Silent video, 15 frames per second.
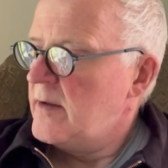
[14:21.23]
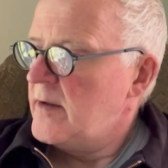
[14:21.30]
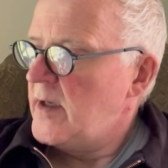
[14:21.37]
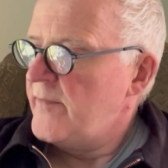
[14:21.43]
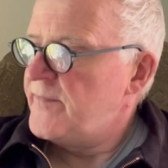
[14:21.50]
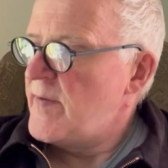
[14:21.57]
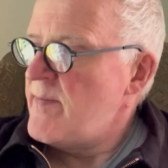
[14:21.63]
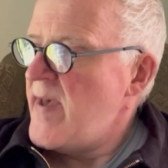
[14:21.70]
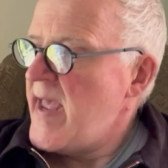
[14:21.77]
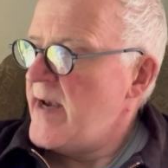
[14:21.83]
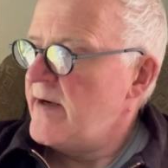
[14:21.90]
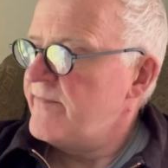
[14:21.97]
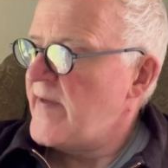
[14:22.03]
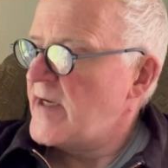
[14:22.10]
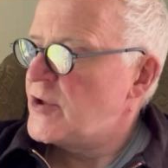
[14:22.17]
Of the men
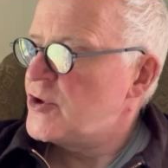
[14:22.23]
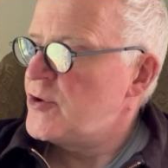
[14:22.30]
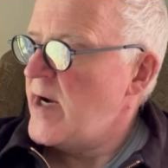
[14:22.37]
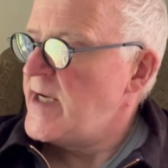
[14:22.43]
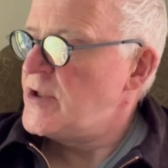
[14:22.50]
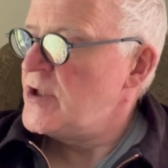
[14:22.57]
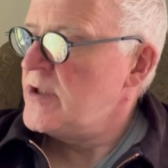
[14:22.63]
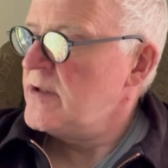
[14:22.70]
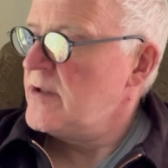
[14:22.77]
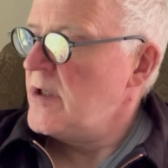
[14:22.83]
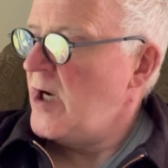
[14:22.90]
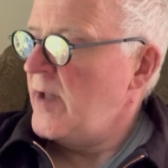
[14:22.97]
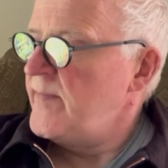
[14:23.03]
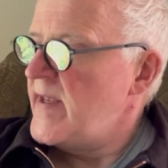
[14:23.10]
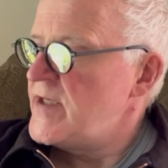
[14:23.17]
of that traitor,
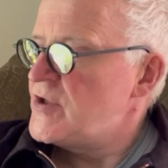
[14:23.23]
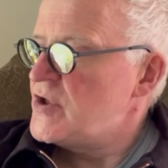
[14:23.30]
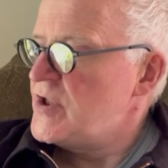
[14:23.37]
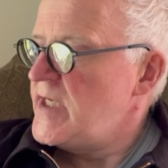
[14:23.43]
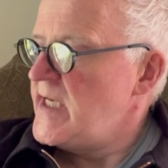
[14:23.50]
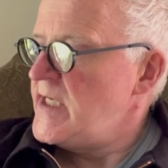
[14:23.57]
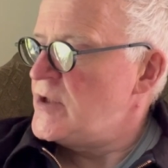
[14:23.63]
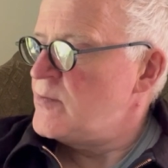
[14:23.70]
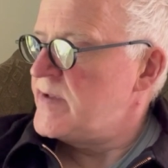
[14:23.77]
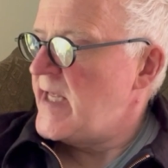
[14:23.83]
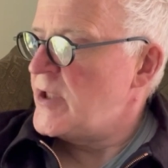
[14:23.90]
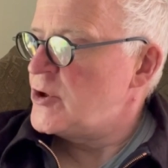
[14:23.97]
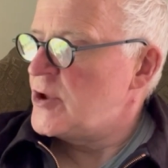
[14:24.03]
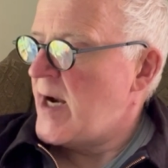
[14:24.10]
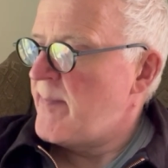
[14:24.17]
on their steeds with their
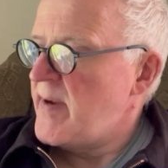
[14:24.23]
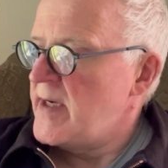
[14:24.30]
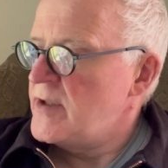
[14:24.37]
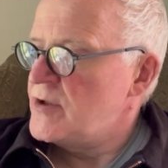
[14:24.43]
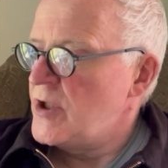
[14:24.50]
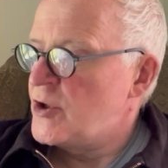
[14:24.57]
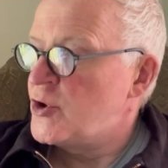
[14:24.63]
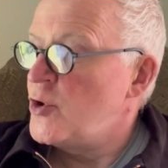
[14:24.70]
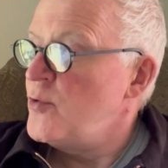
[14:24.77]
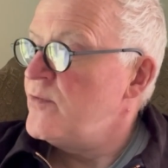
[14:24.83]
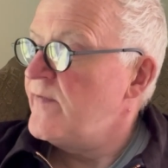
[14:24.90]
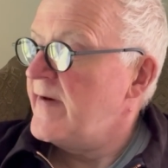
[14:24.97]
trappings, a truthful